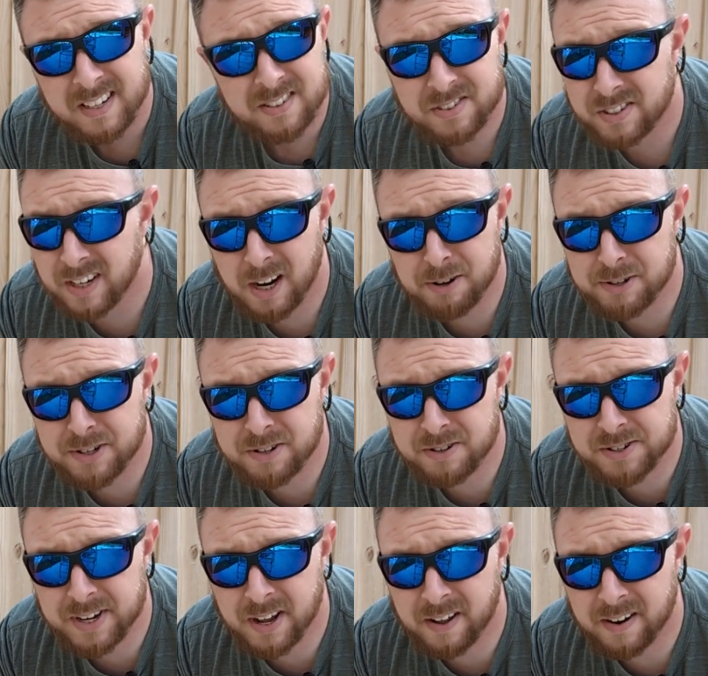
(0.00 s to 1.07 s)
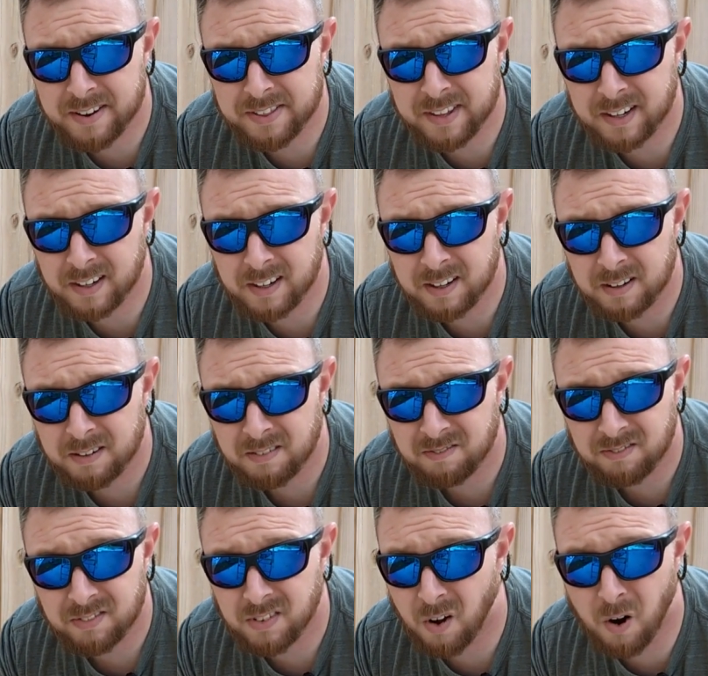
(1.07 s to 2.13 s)
see how it turns out. I think
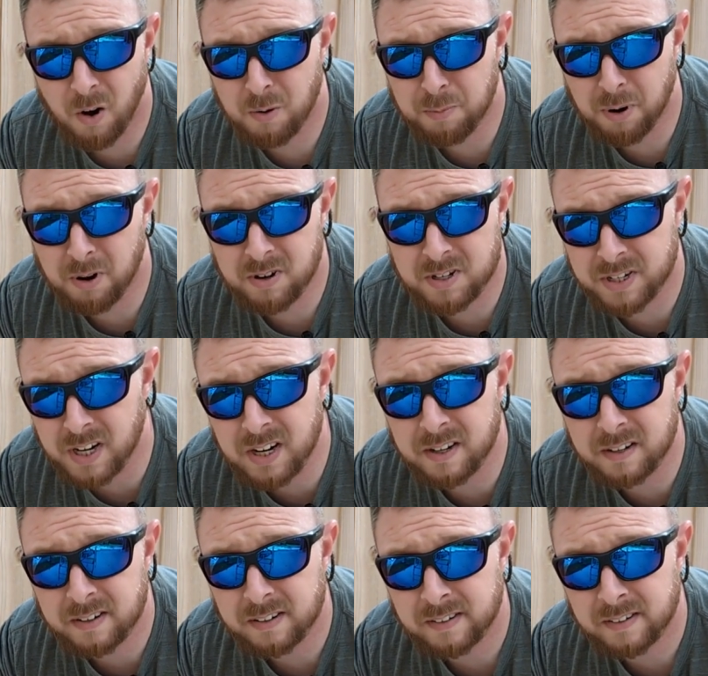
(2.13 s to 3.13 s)
the hard part's done.